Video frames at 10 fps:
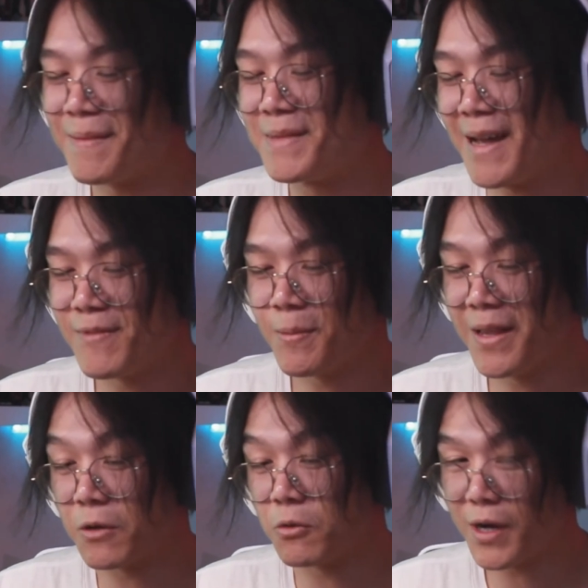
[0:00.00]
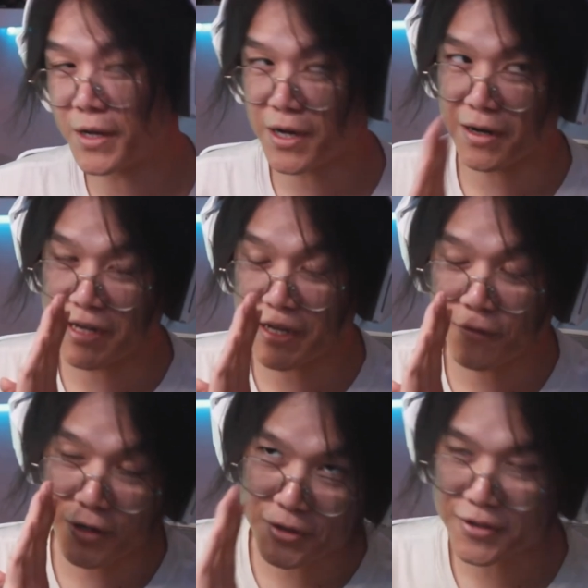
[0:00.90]
sometimes they'd be like, "Ooh, I got
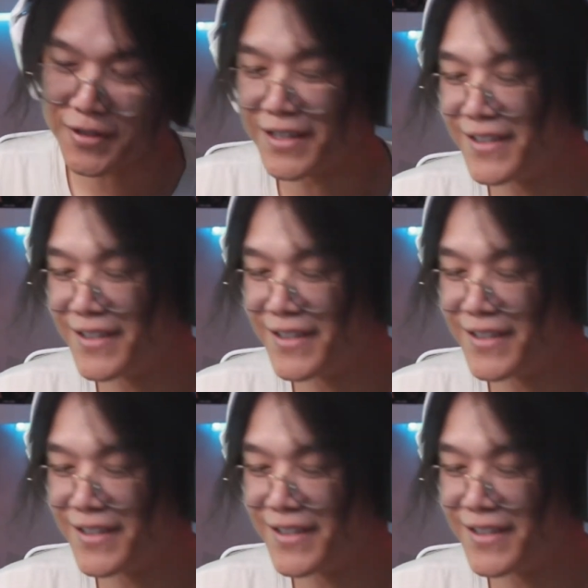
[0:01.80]
leaked footage."